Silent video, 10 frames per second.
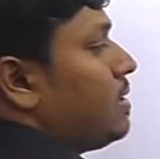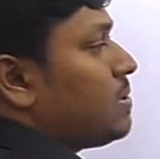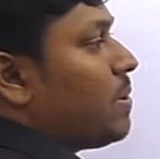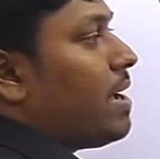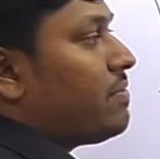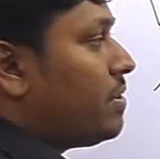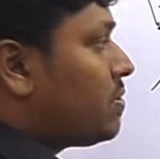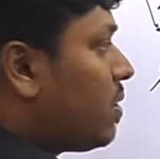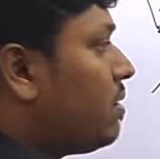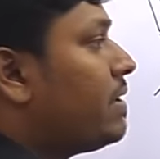So after
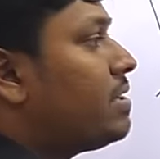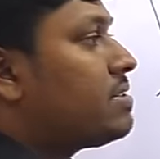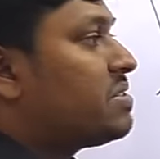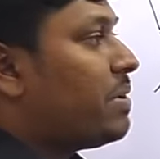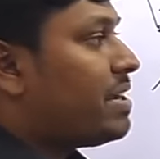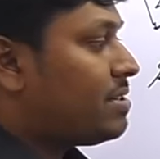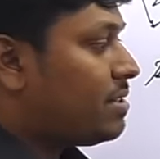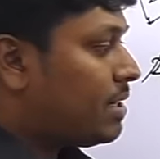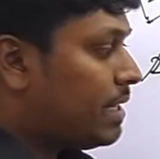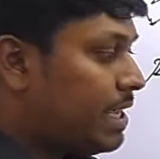solving this
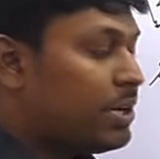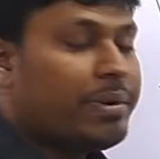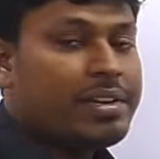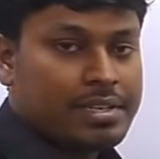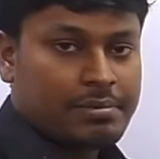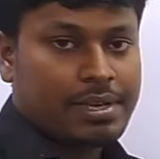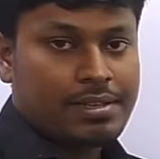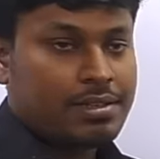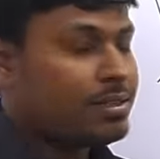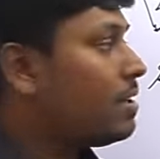question and equation
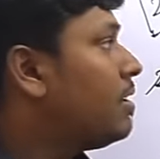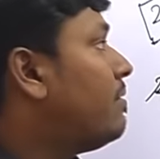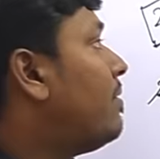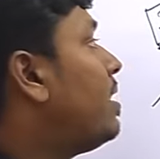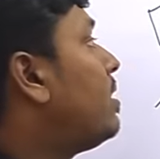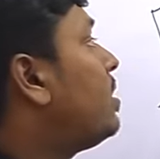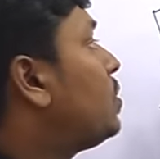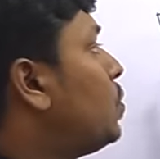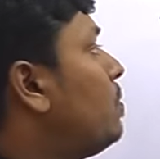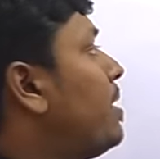method, where
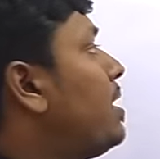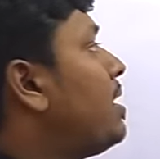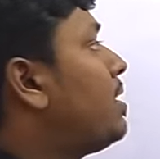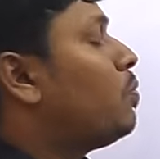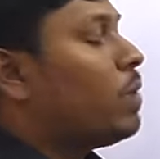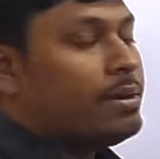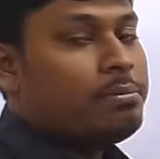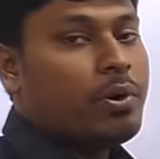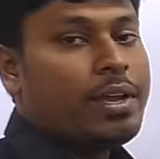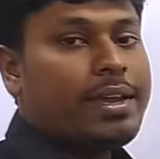two men and one
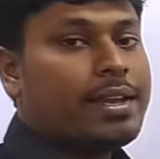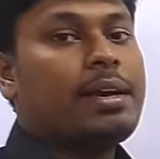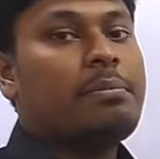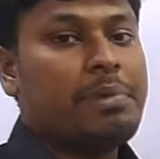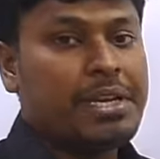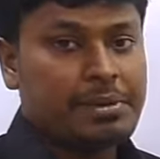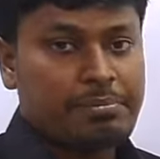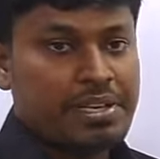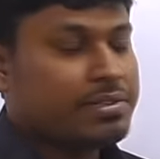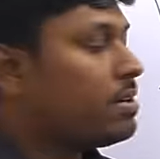boy can complete a
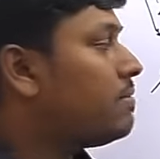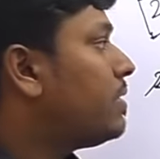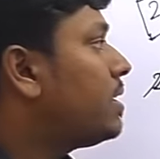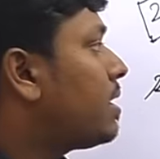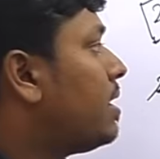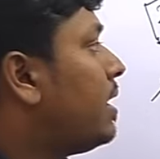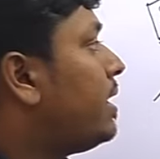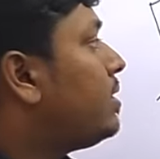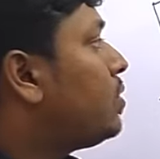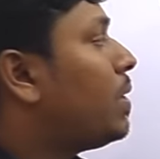piece of work
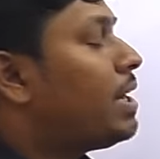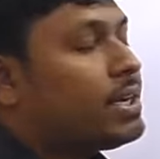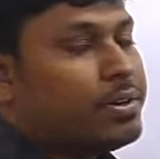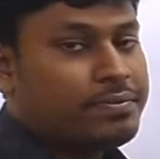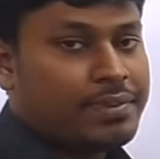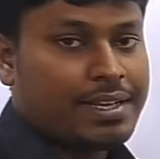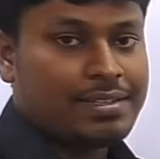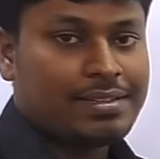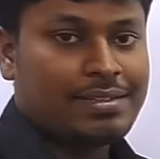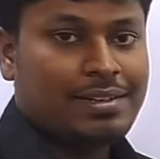in 12 and a half
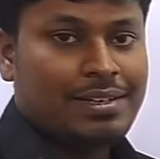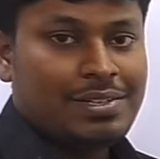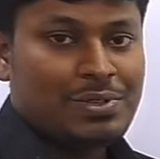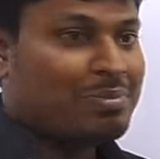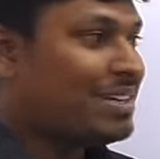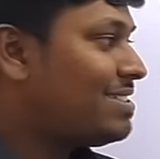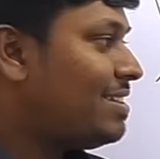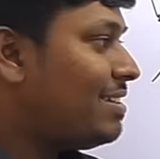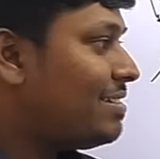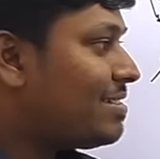days. So by
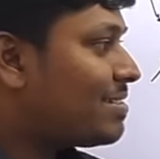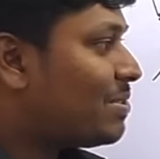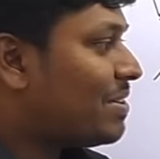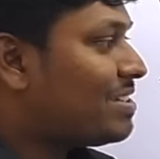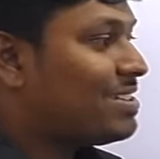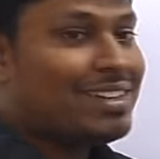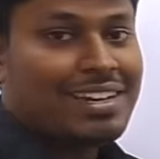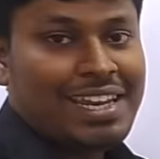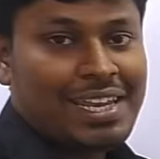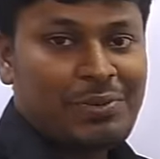seeing this question in
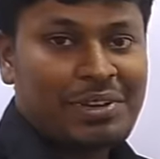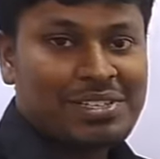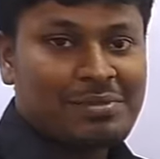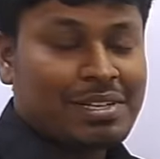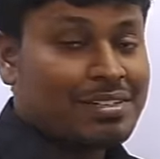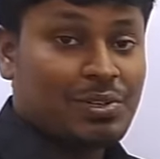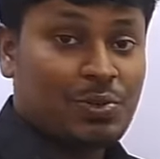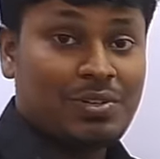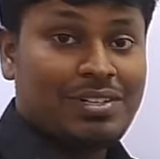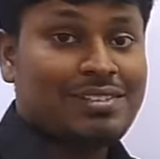an equation method,
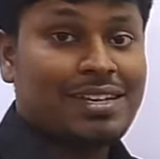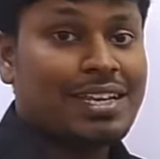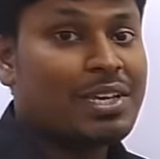don't decide